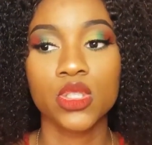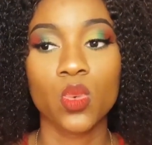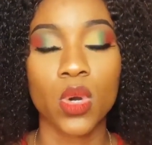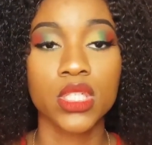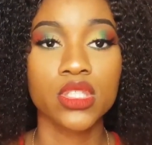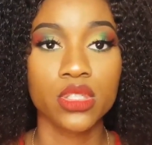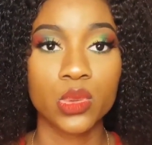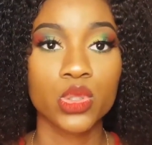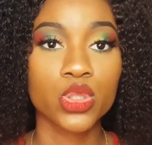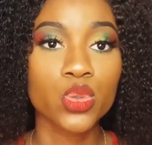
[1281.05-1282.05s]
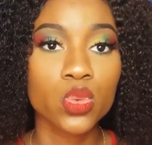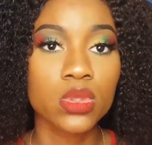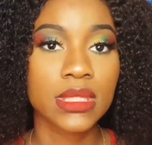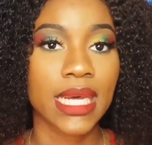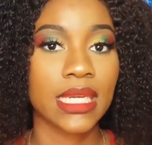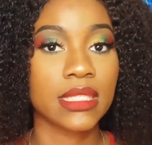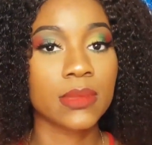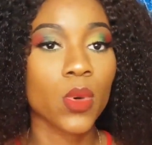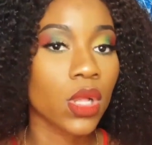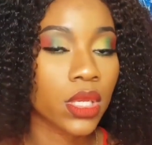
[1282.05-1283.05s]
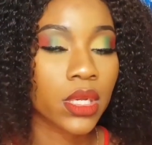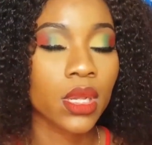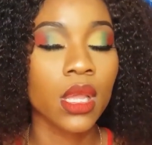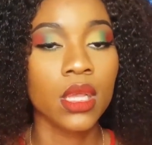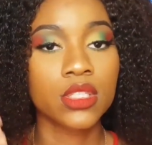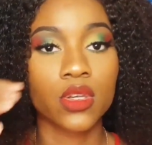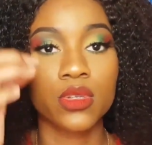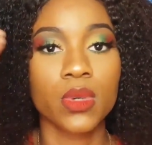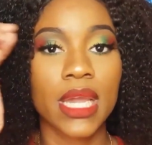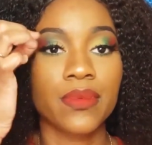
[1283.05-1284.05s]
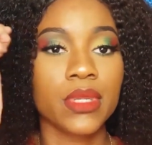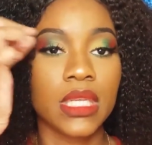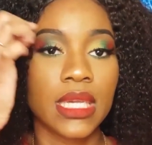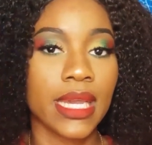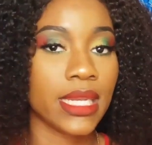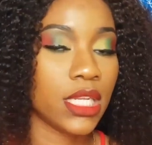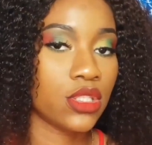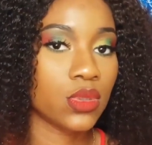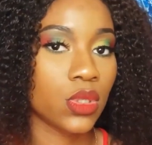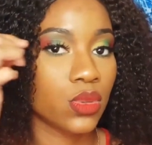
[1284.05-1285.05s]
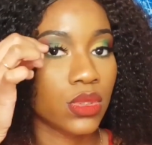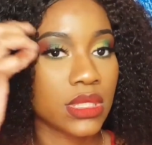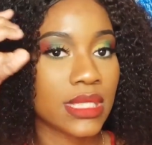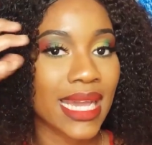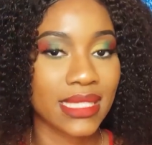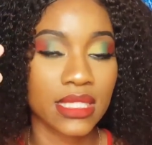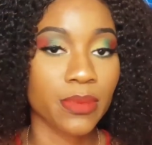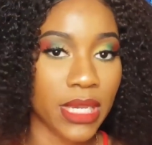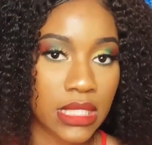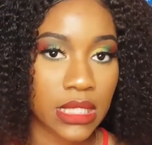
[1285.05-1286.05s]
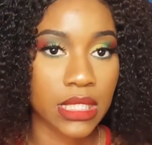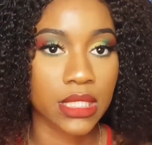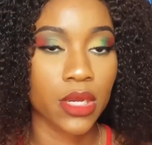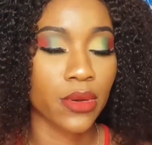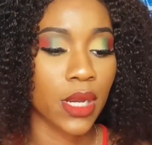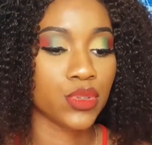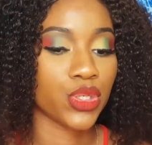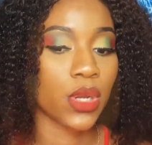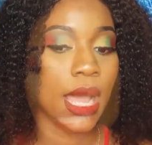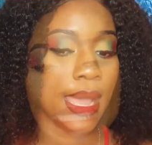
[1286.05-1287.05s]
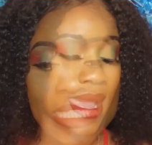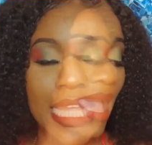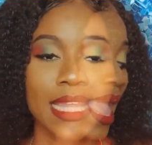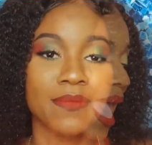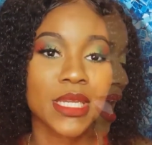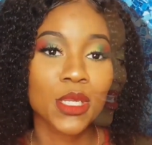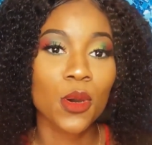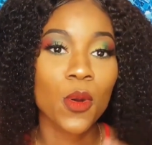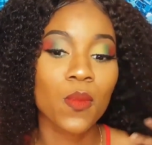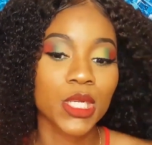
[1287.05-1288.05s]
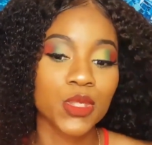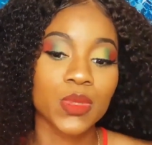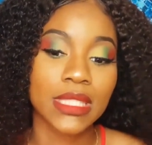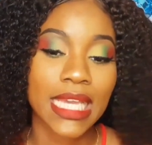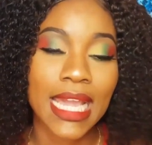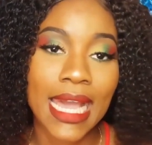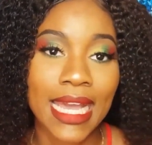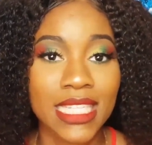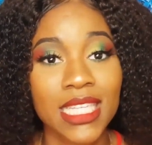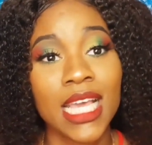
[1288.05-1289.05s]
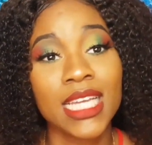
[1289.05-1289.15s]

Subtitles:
You want to use tools that are smaller so you can really get into those tight spaces around your eye. Let me know what you think, guys.